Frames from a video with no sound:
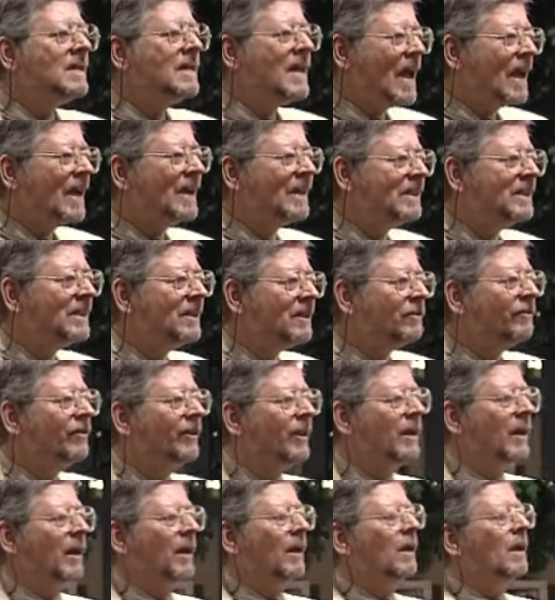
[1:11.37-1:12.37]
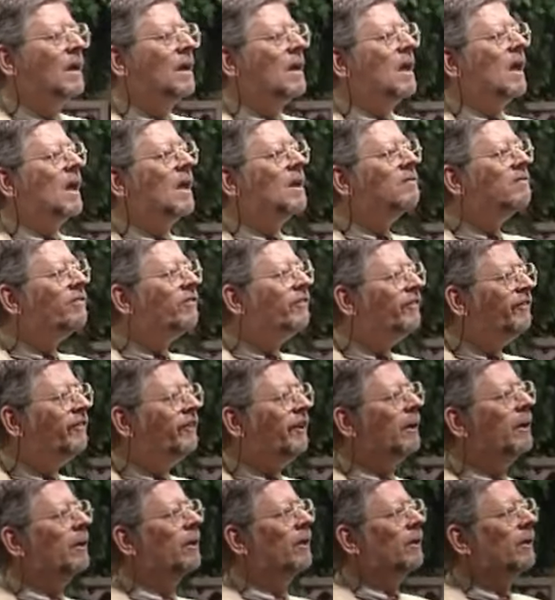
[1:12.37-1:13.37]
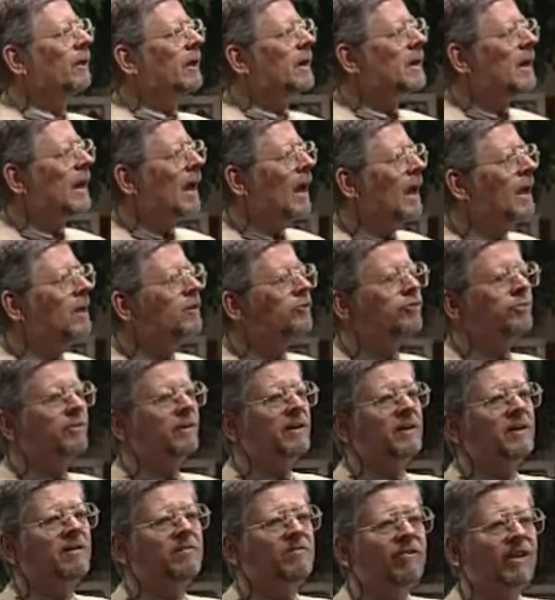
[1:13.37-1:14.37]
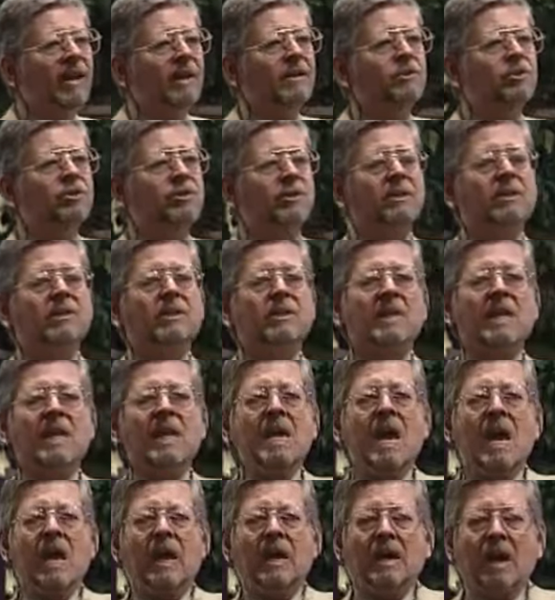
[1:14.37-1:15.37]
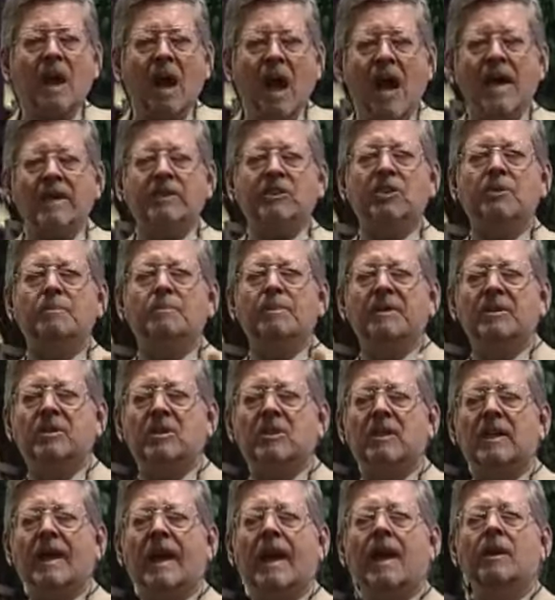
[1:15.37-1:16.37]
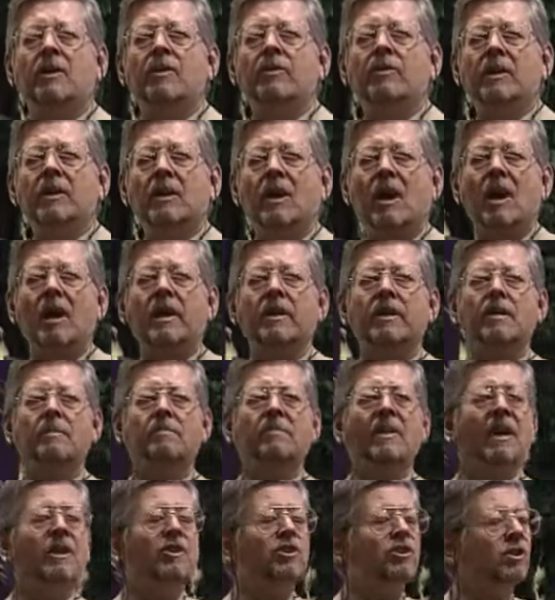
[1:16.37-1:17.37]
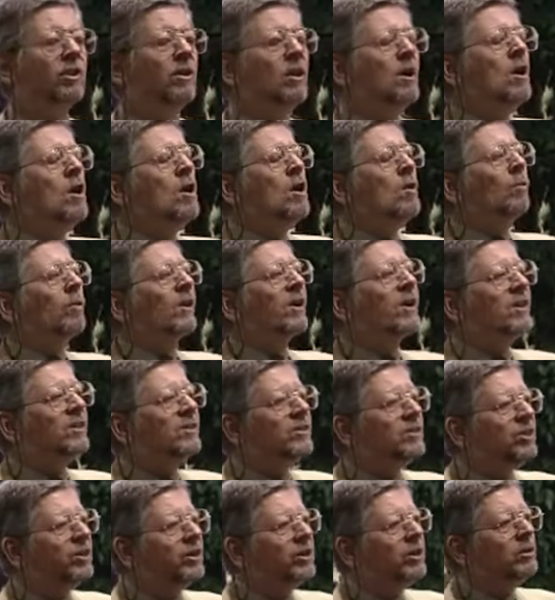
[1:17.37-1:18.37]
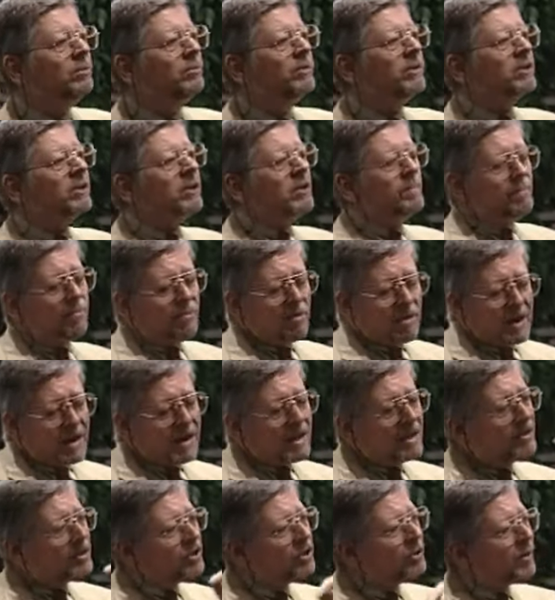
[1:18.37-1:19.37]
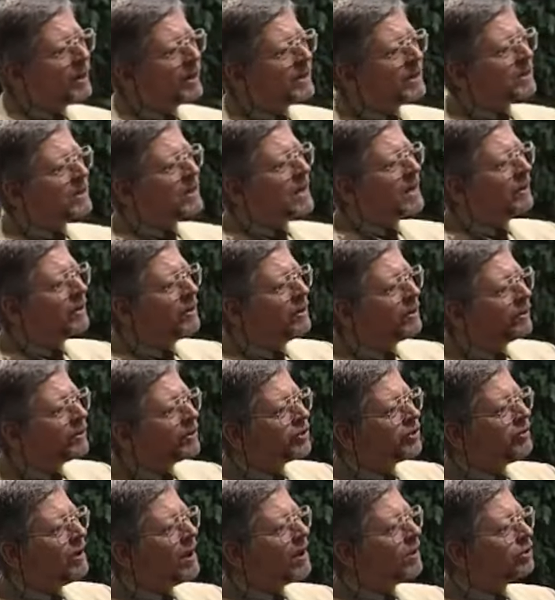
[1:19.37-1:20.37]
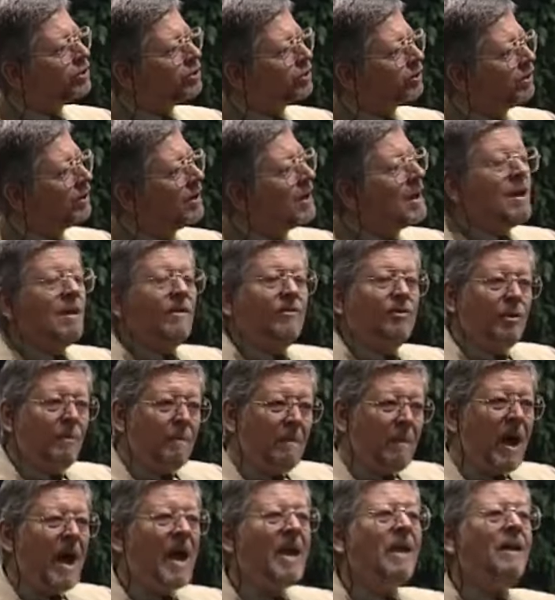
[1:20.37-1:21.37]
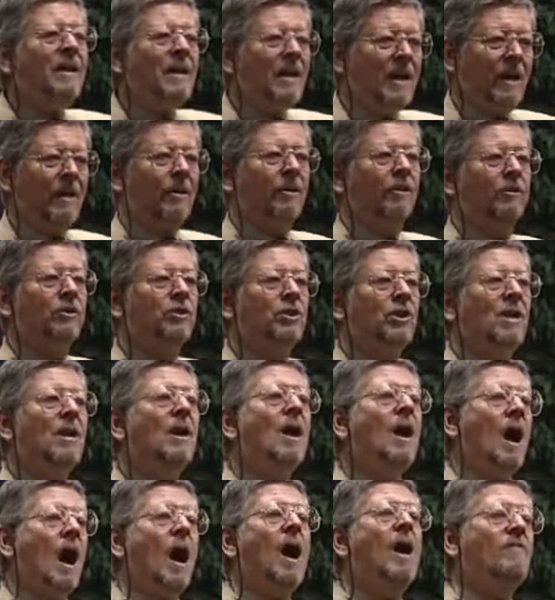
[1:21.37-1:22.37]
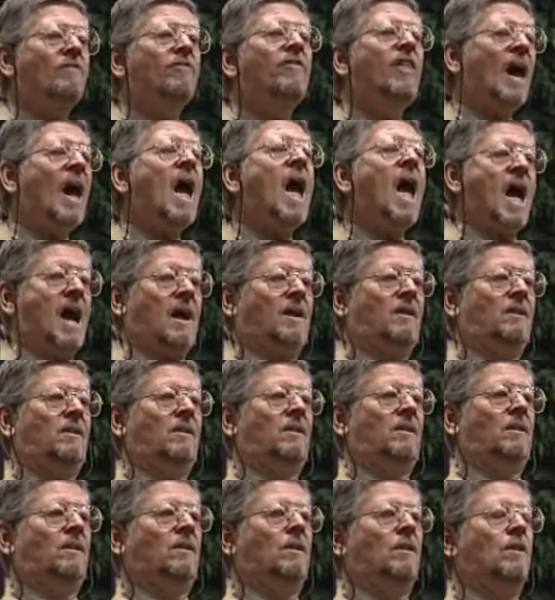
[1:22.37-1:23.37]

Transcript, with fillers: negativity, in fear, in hatred, in vengeance, in gossip, in slander, in condemnation, we're continuously putting into our cellular structure the mind energy of that